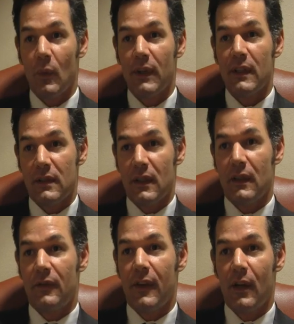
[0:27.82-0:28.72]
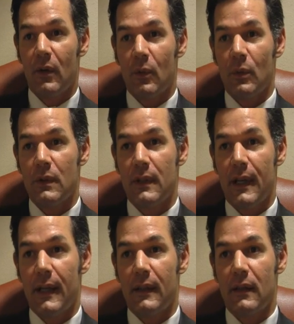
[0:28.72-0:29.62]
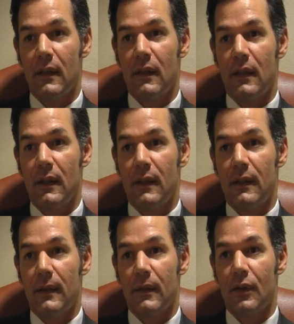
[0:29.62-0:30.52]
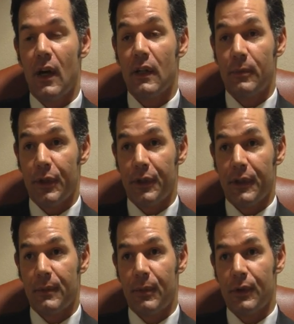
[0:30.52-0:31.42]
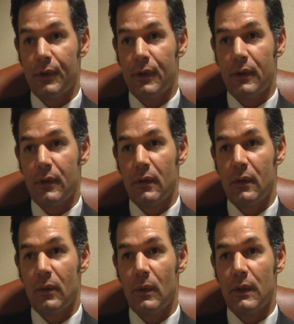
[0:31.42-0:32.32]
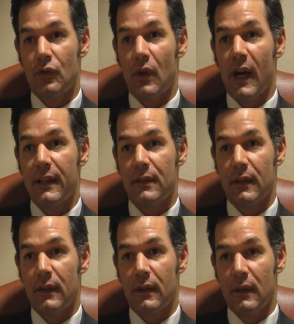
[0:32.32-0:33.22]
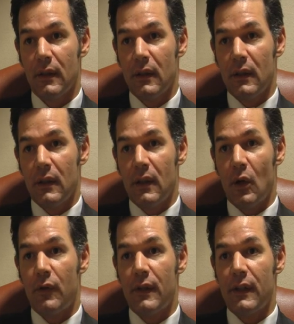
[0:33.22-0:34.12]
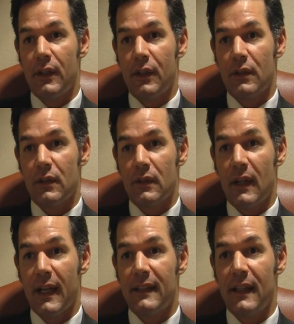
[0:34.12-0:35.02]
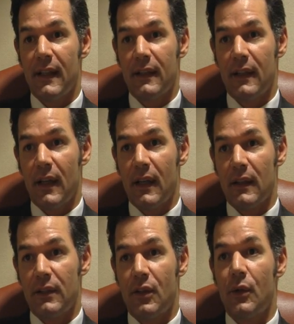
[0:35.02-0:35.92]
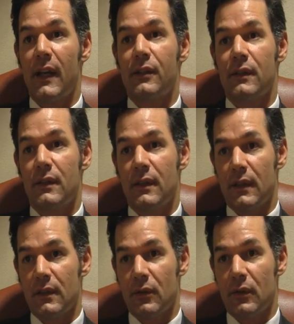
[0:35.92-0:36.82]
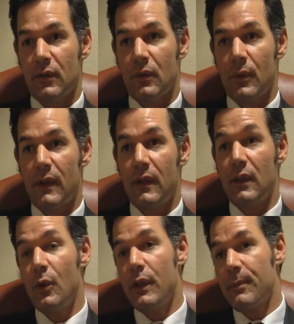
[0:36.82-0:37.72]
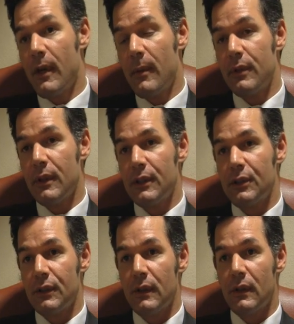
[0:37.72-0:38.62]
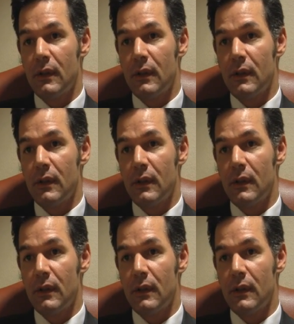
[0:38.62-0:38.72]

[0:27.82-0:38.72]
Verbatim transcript: What this study found was that chronic mercury exposure was rising over the years 1999 to 2006 within the US population.